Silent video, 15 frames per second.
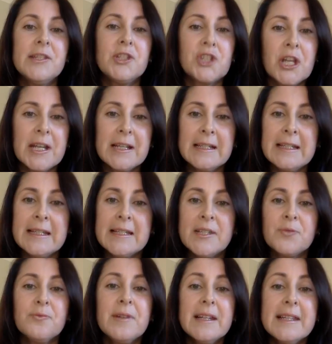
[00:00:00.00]

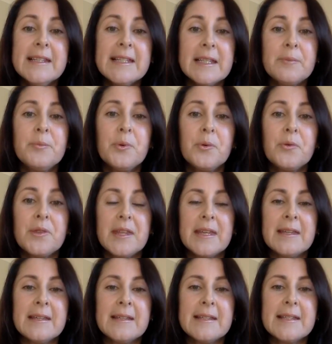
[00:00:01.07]
checklists, really simple
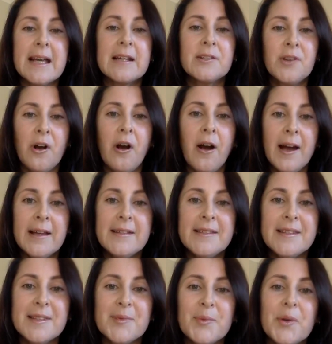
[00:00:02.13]
things, guides
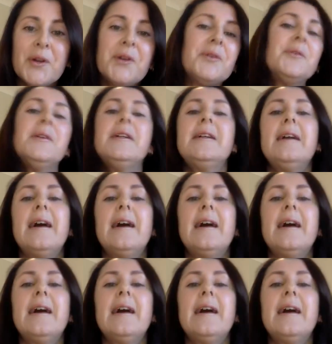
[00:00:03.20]
as well,